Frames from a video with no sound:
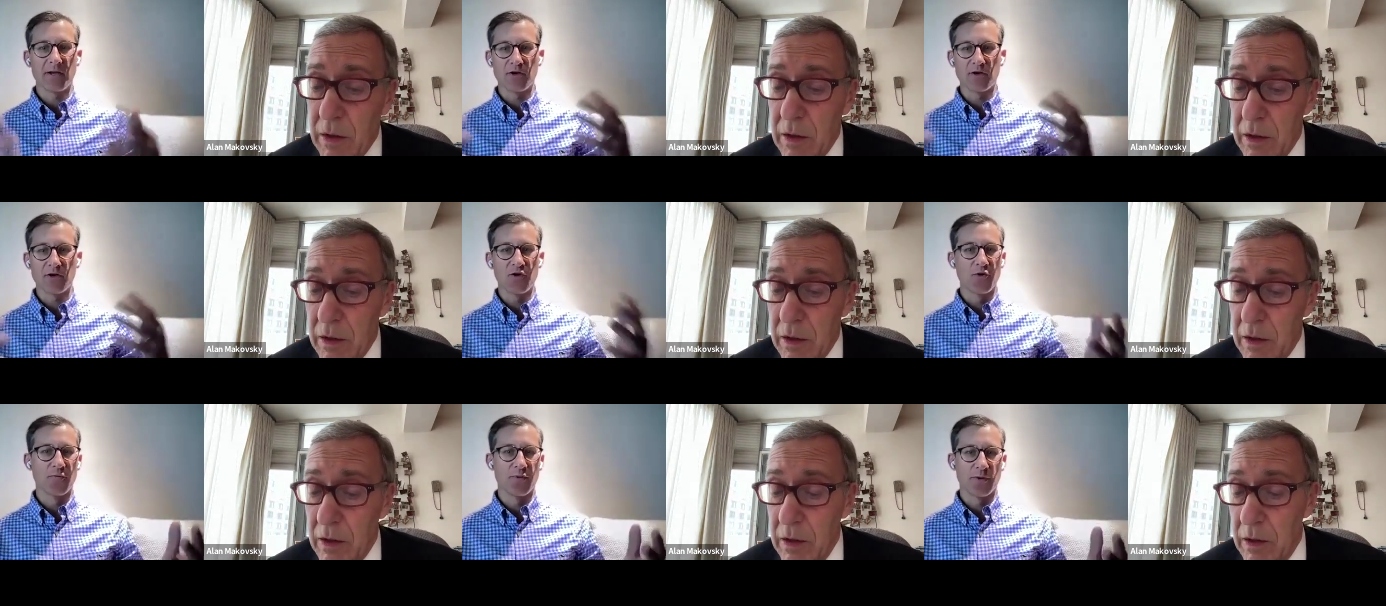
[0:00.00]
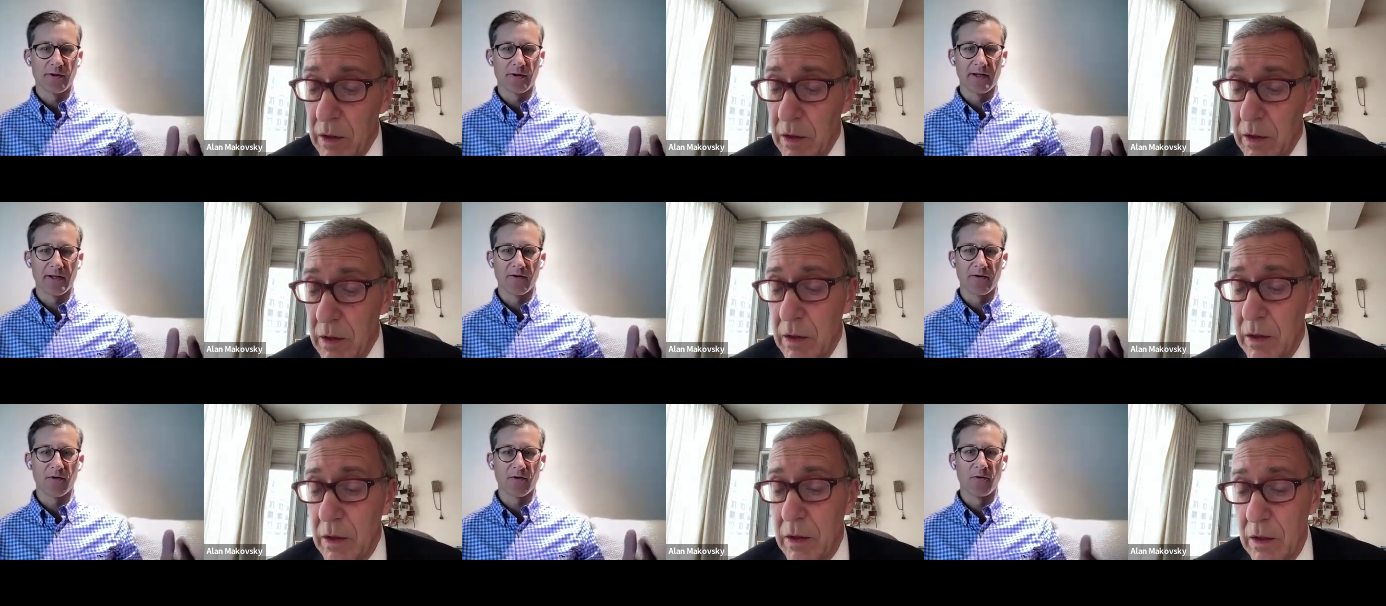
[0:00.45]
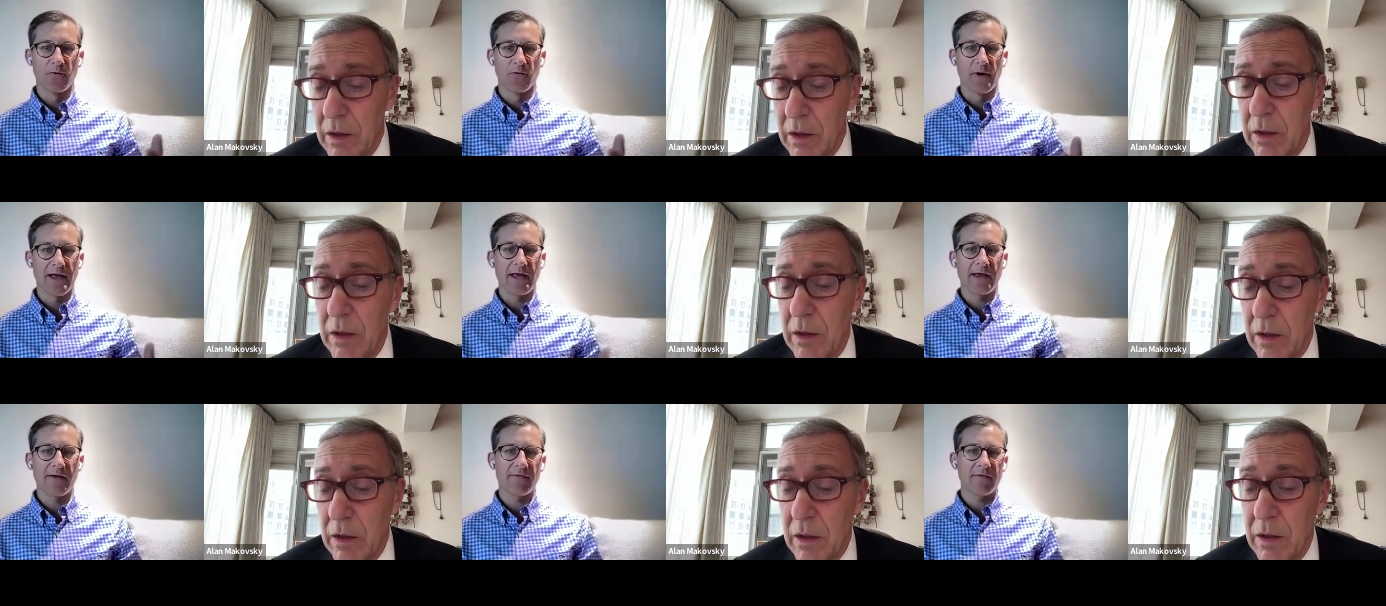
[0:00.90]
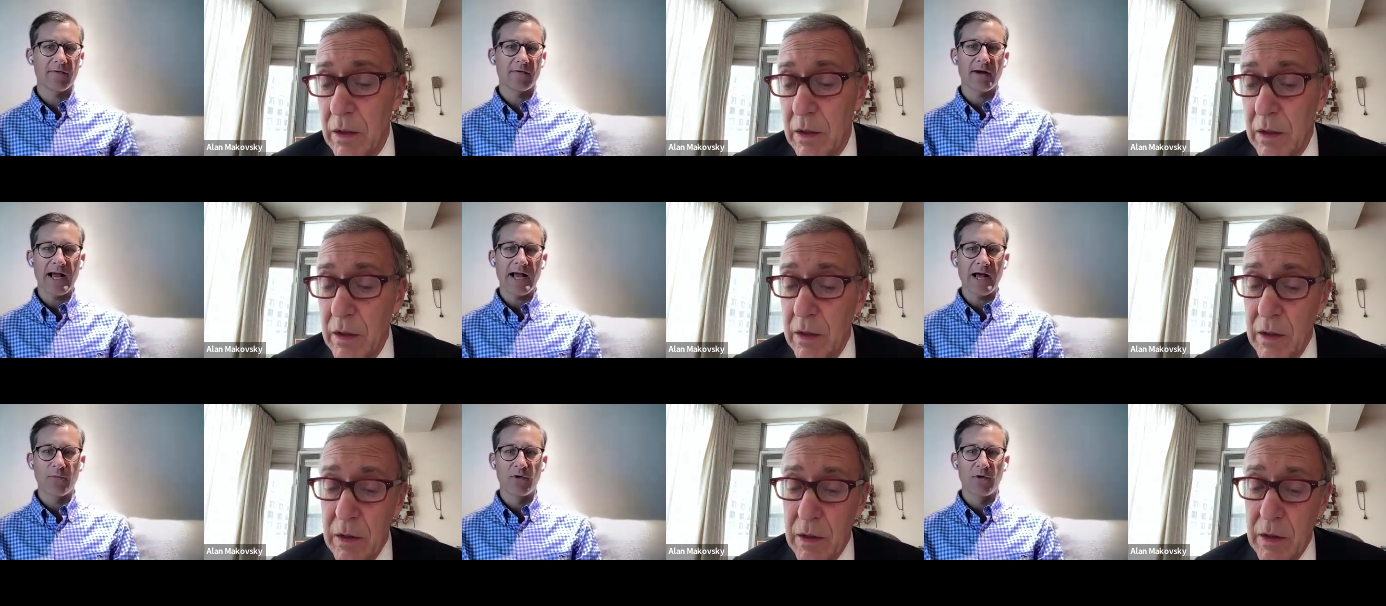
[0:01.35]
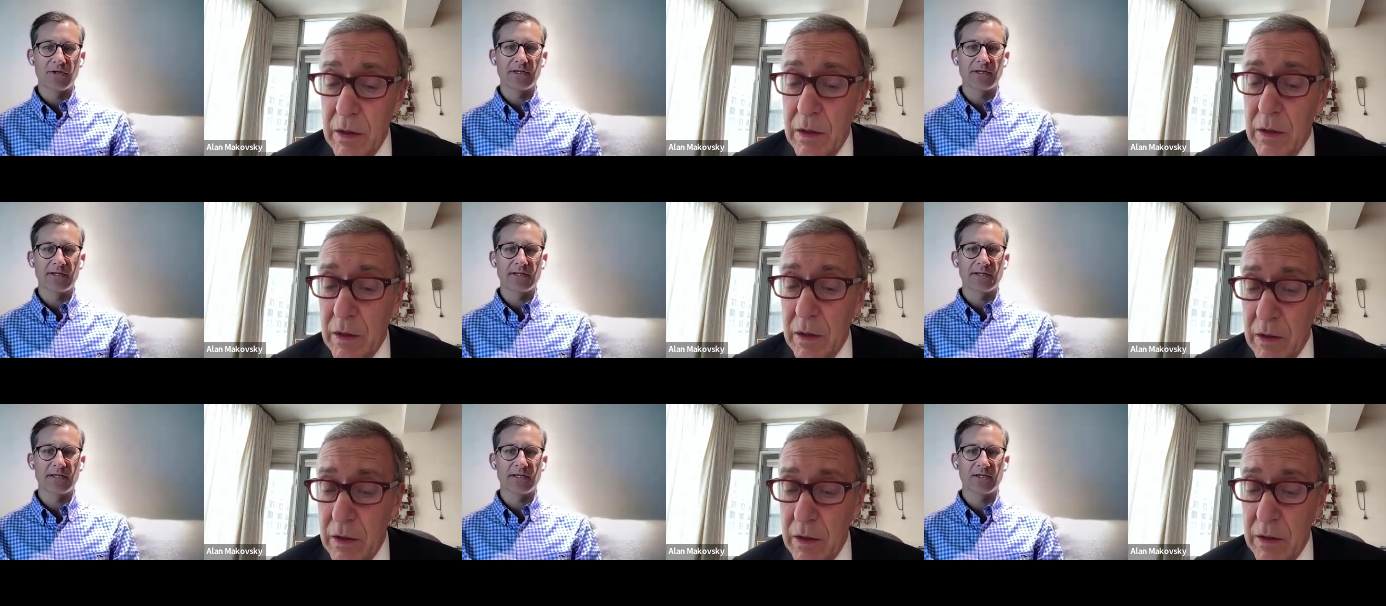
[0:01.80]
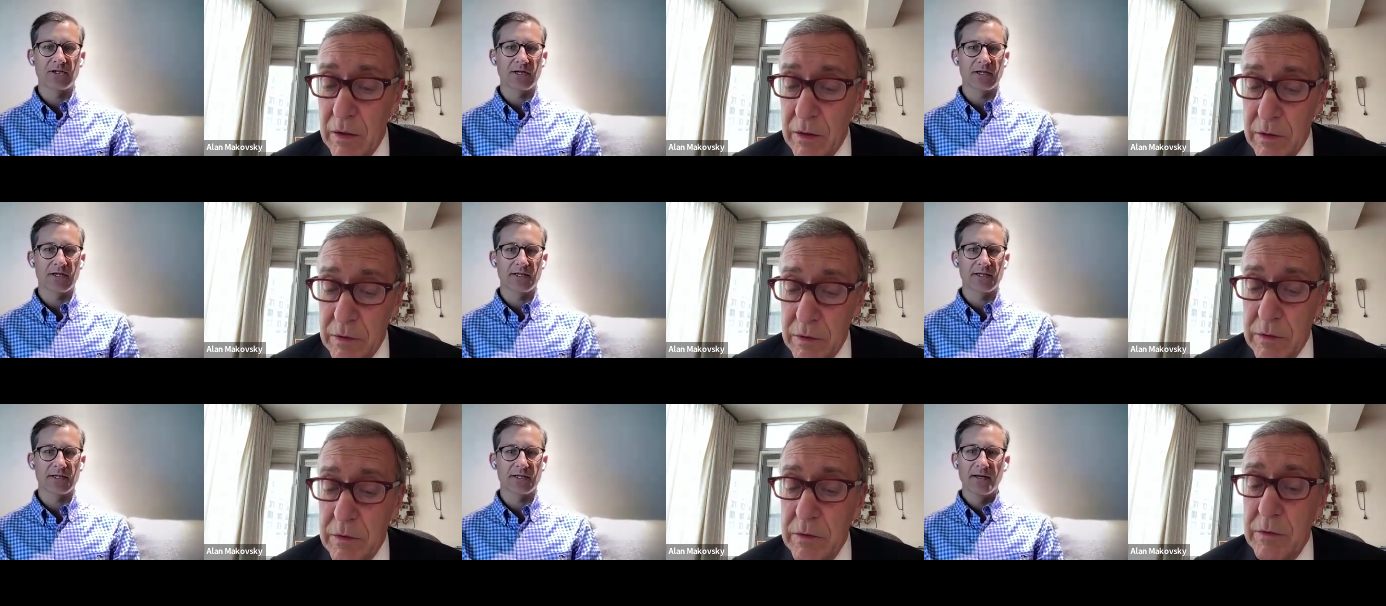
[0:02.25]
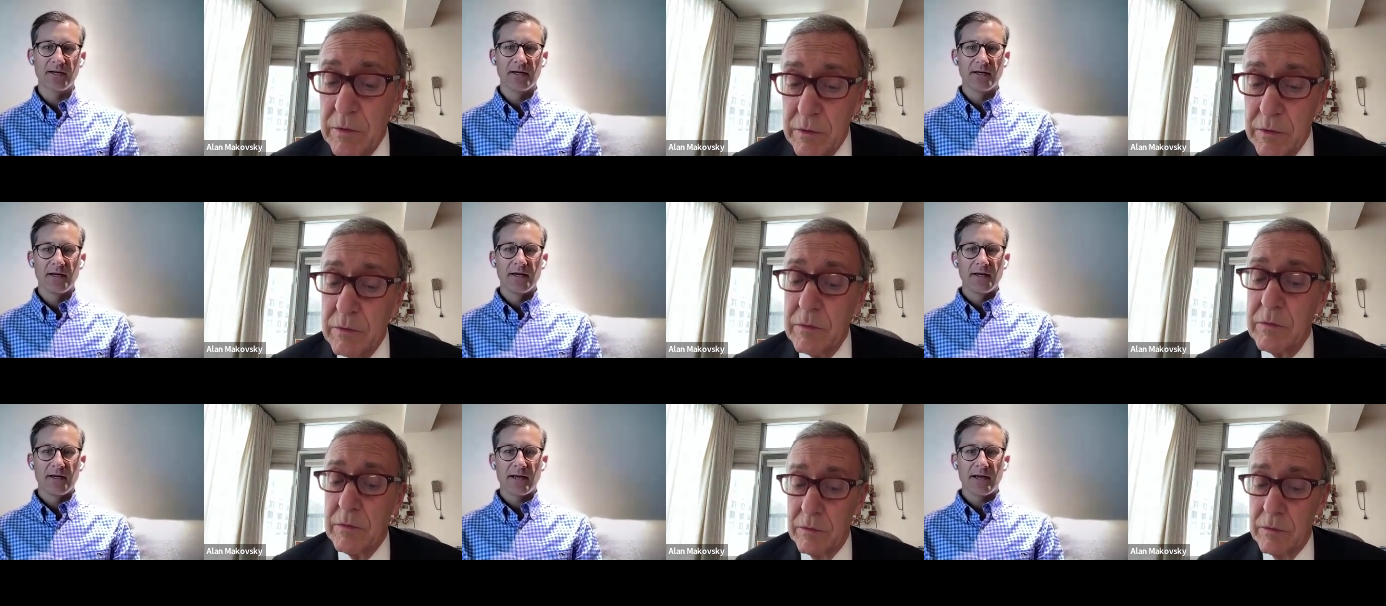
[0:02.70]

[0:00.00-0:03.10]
Speaker 1: and a new political wave, or how much is this just